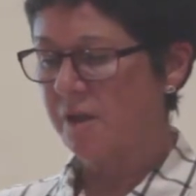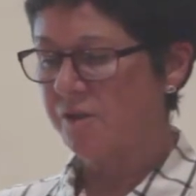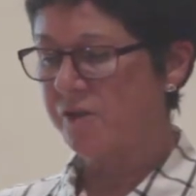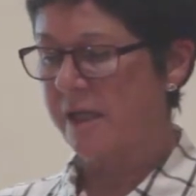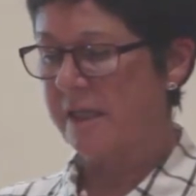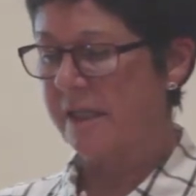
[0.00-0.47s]

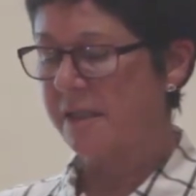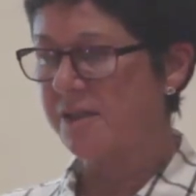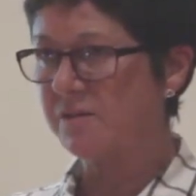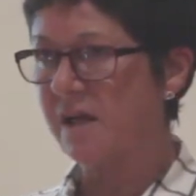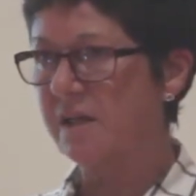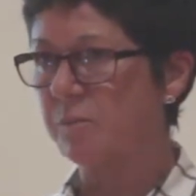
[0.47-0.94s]
training
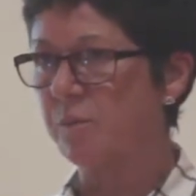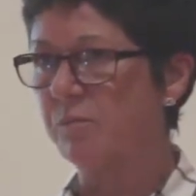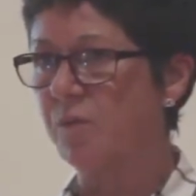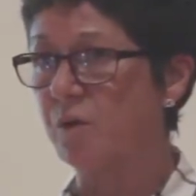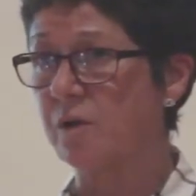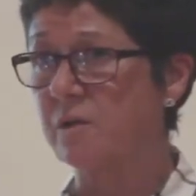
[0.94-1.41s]
and development
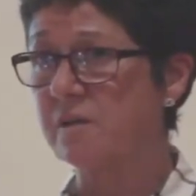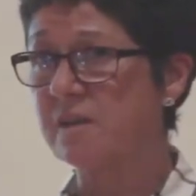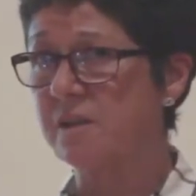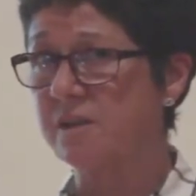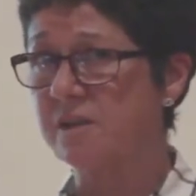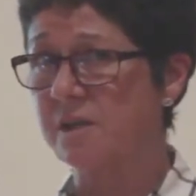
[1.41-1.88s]

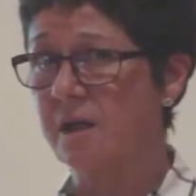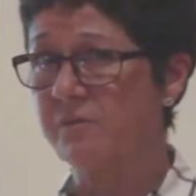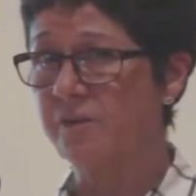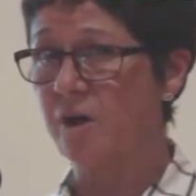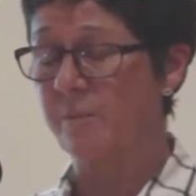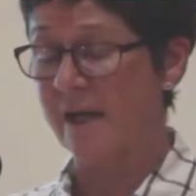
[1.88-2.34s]
models that
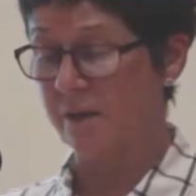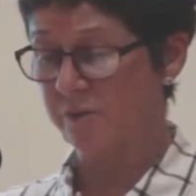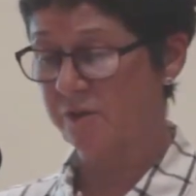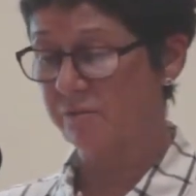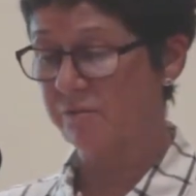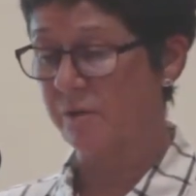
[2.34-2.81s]
have come
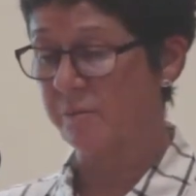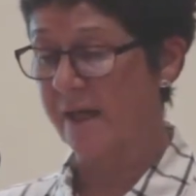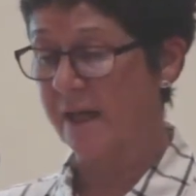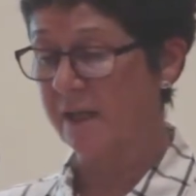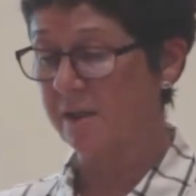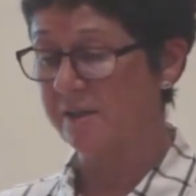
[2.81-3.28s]
out from
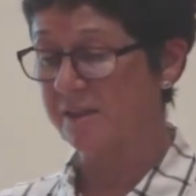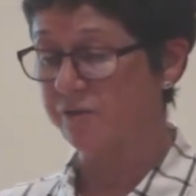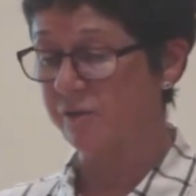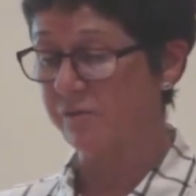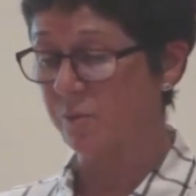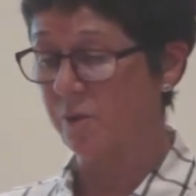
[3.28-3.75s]
that
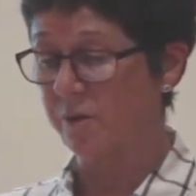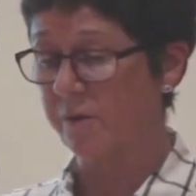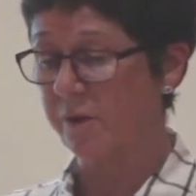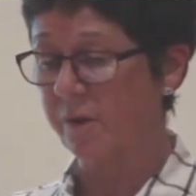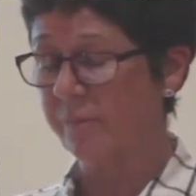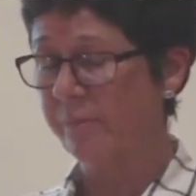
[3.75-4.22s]
cluster of
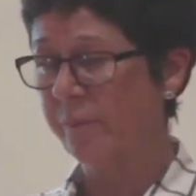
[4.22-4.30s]
work.